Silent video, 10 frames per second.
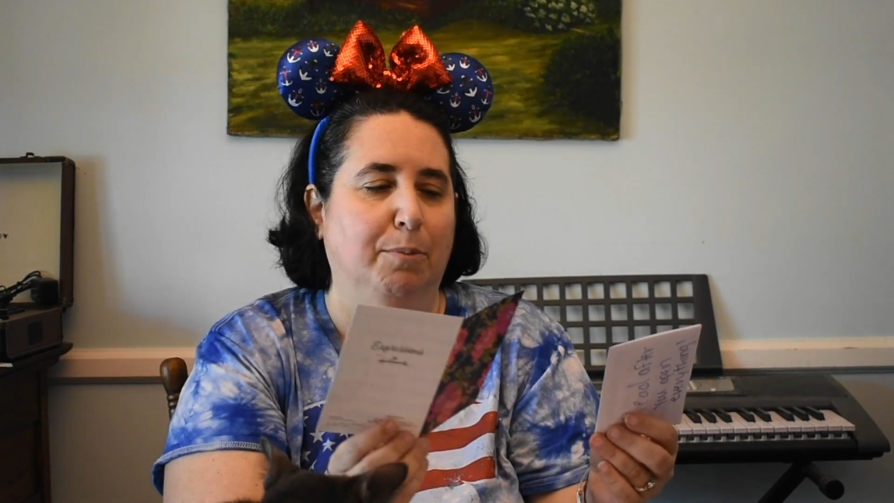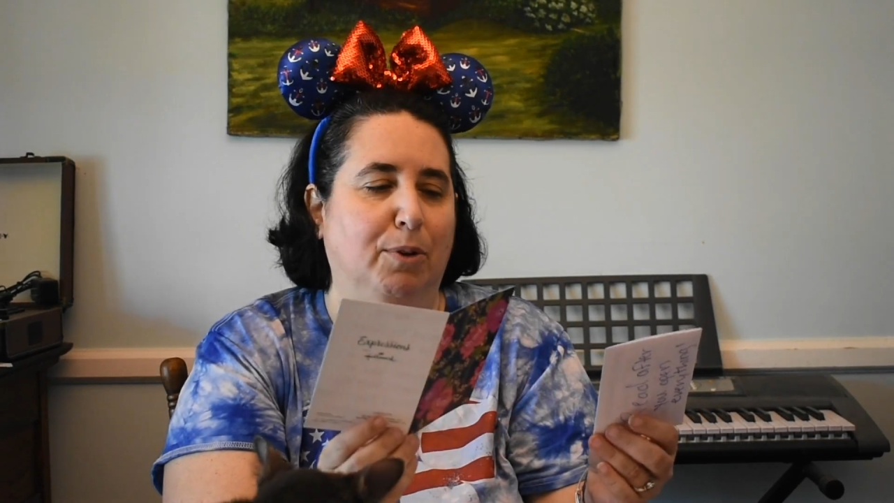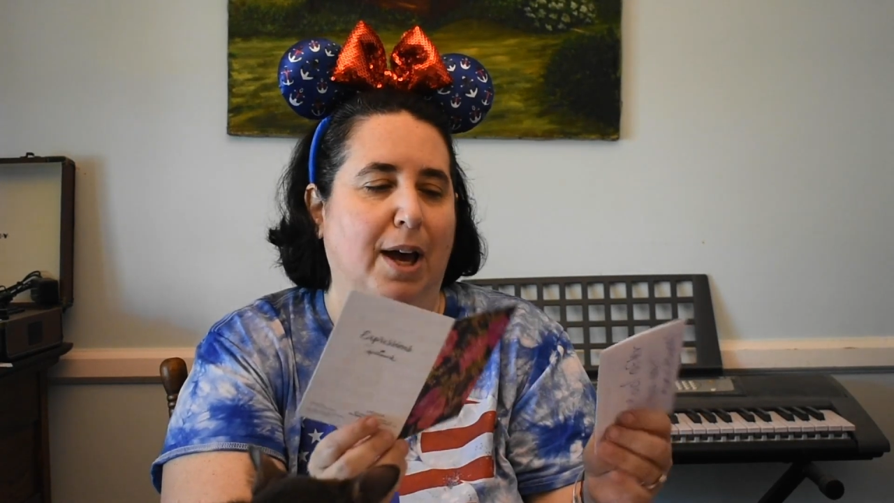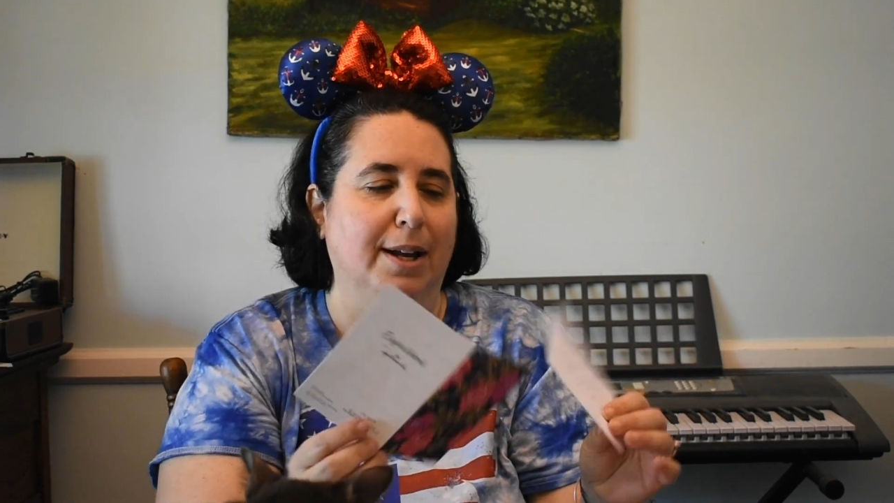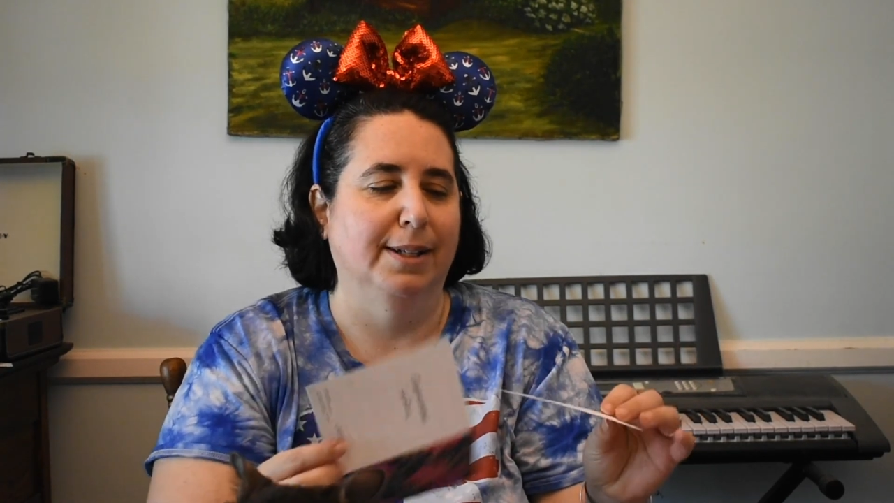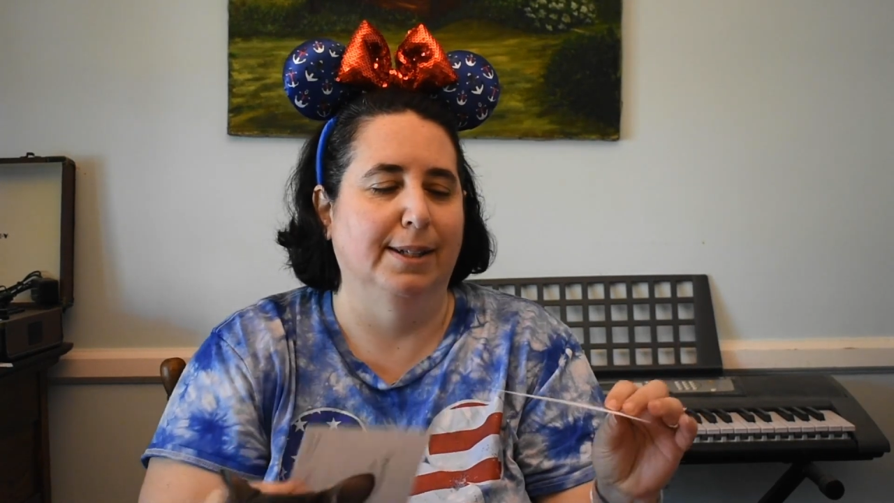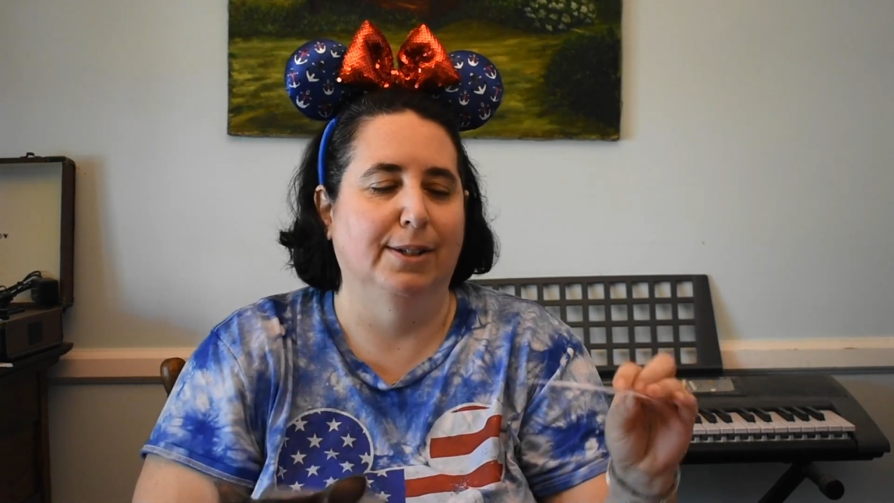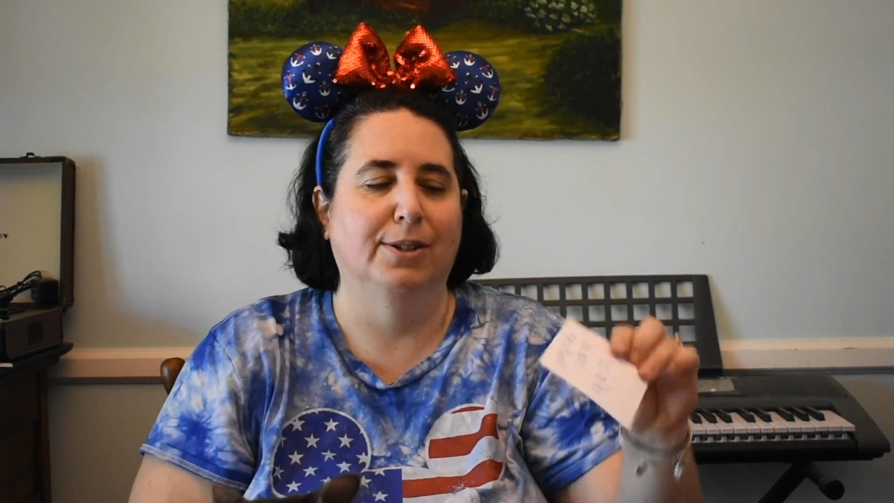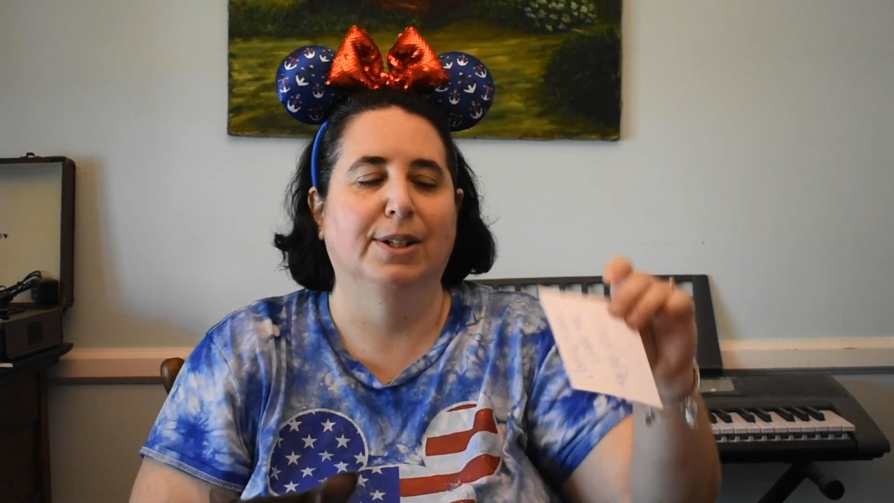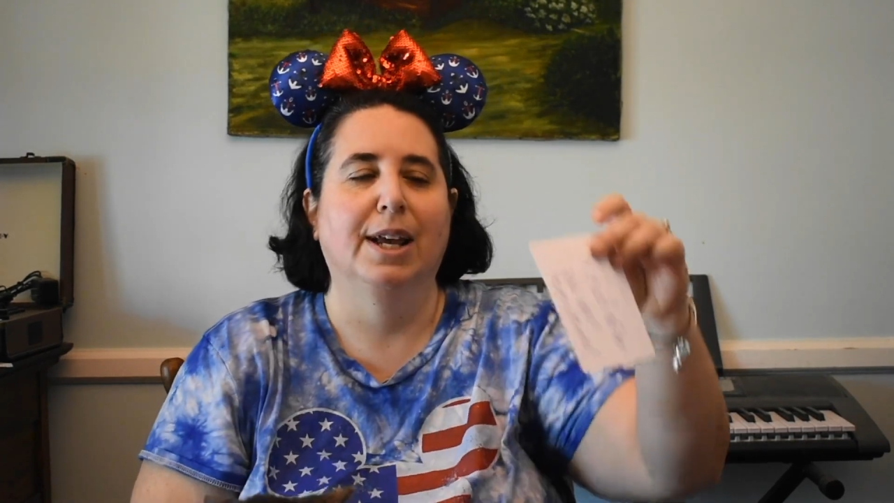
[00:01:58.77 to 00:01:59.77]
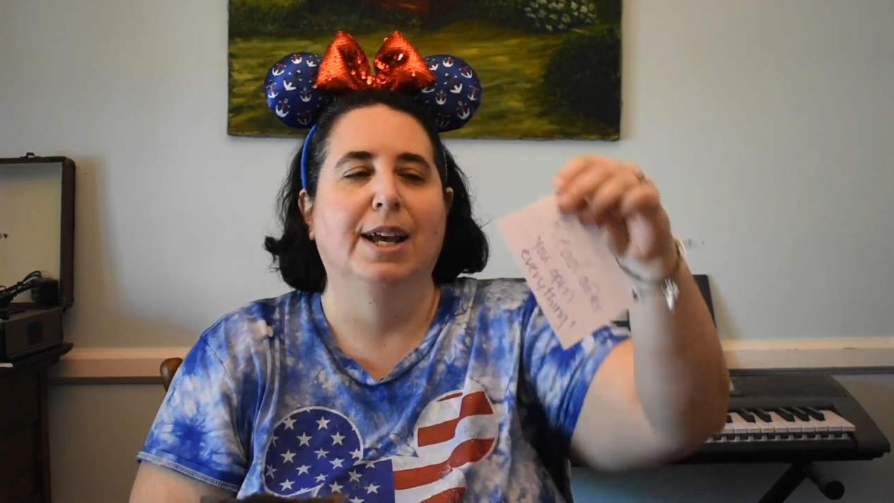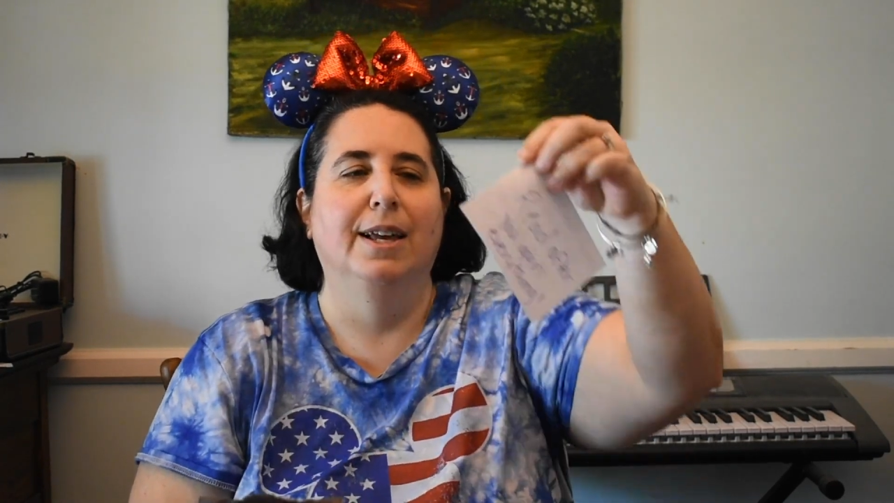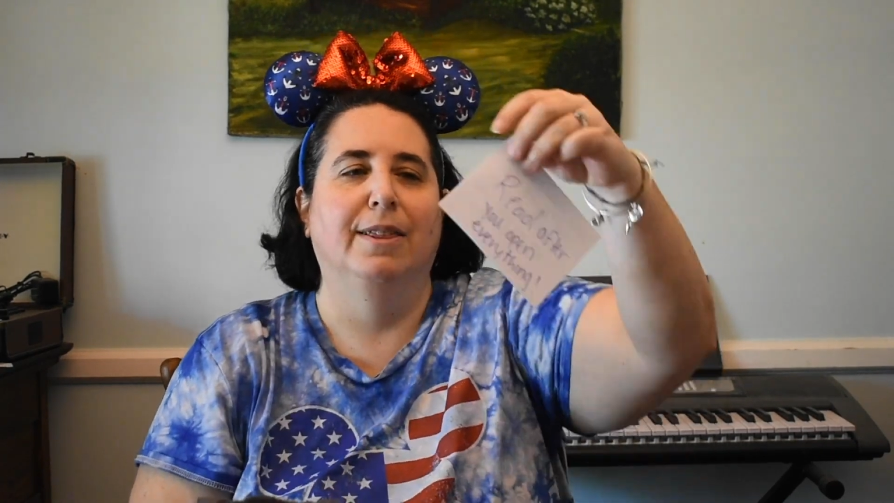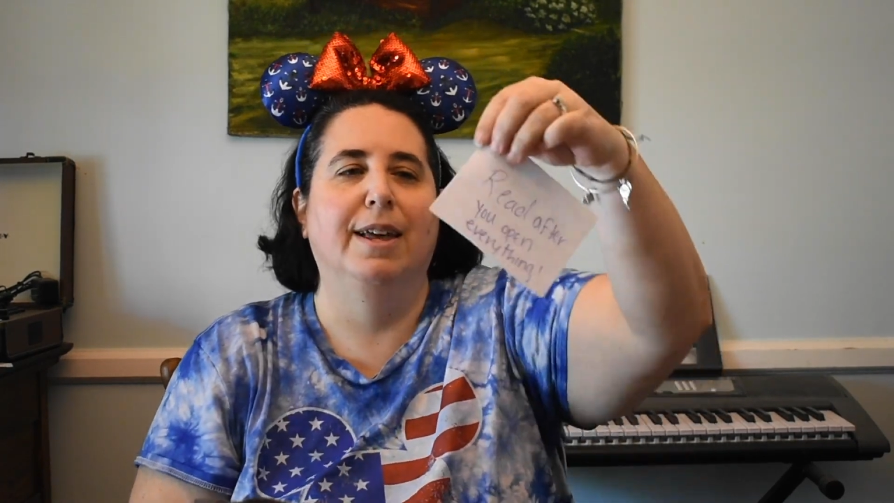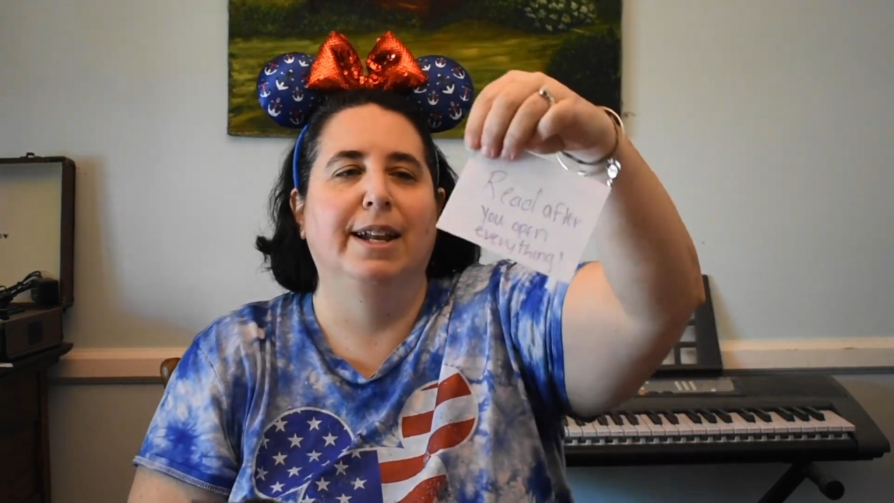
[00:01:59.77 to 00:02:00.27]
the Brugato sisters.
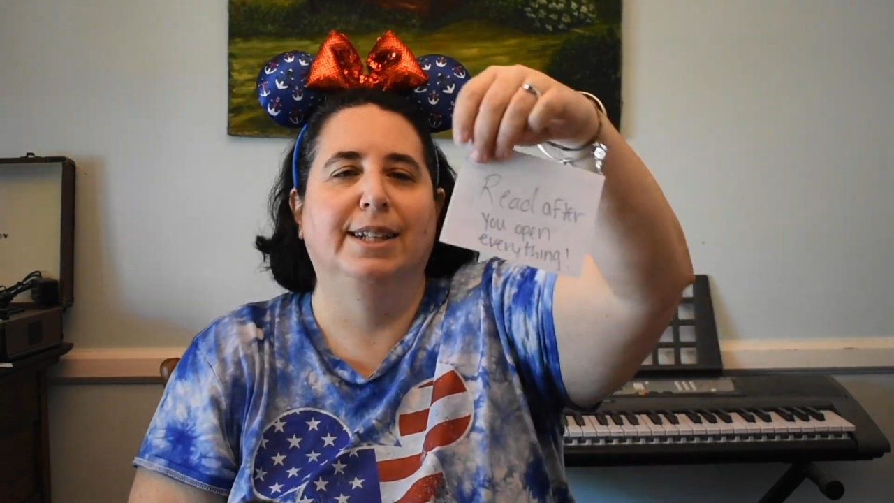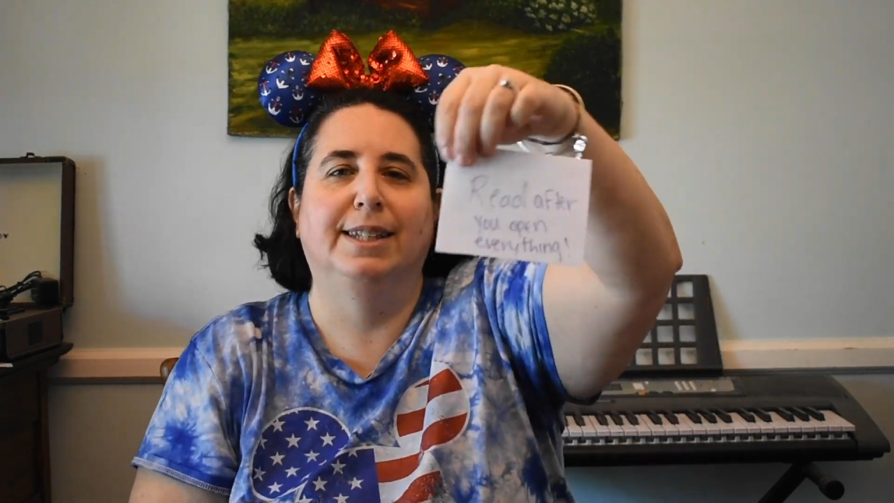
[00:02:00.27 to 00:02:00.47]
Then it